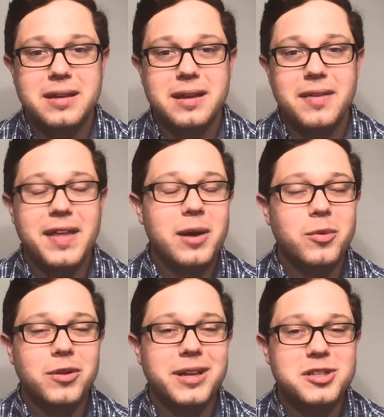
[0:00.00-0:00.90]
And that
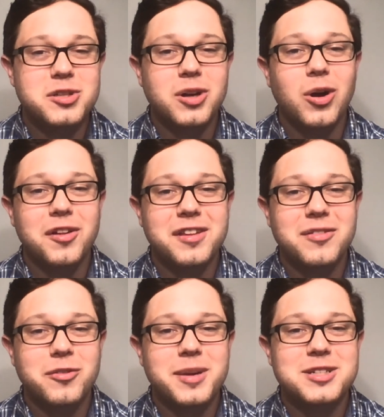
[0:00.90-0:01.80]
will get you to all the
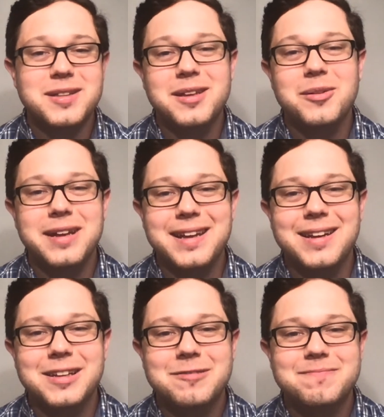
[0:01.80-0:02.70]
information that you
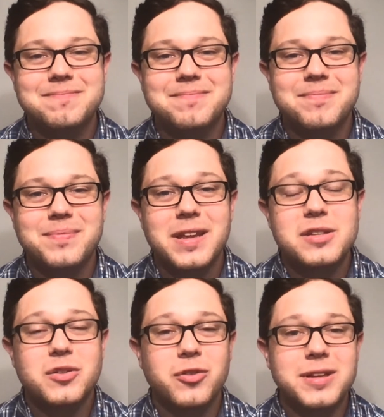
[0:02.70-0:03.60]
need.
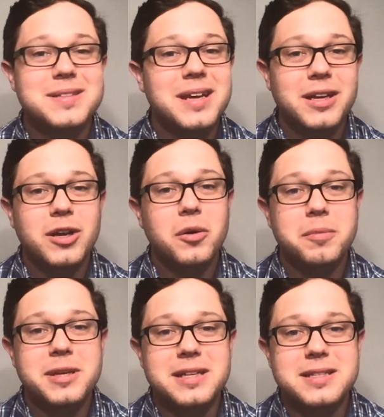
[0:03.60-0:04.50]
So, friends, go in
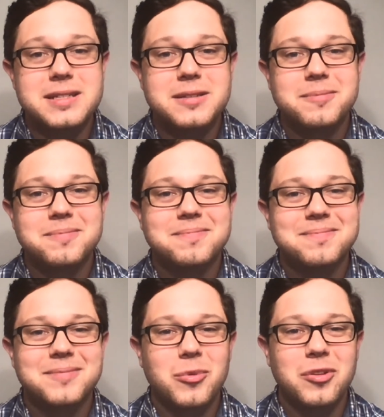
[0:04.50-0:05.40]
peace
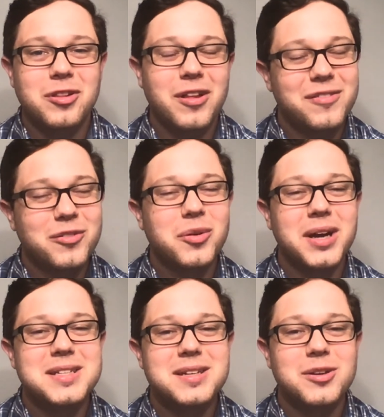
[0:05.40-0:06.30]
with the love of
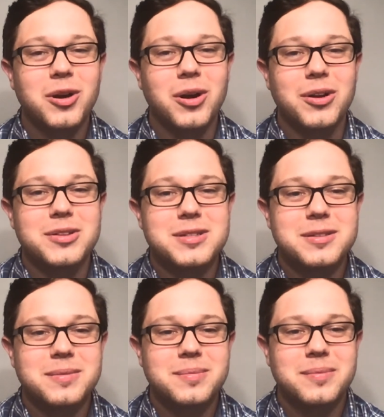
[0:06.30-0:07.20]
Christ in your
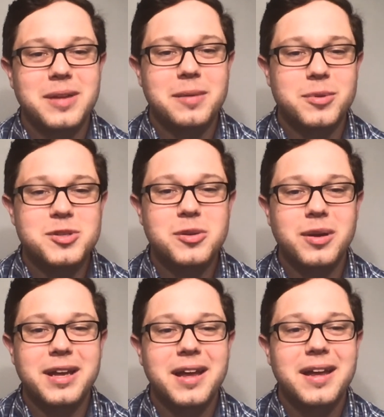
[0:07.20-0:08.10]
hearts and
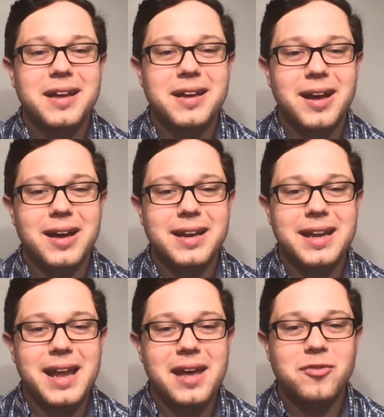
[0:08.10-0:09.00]
pursuing God
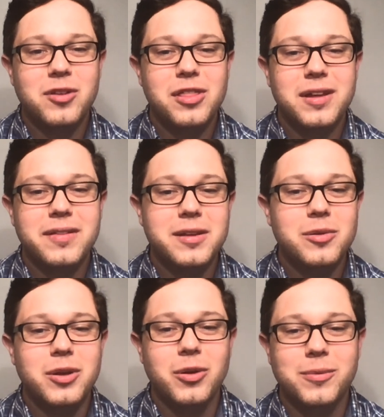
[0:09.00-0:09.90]
in everything that you
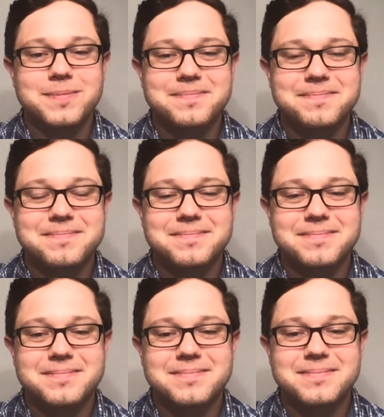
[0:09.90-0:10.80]
do.
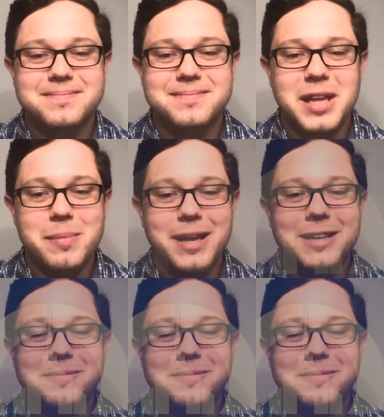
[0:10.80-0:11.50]
Amen.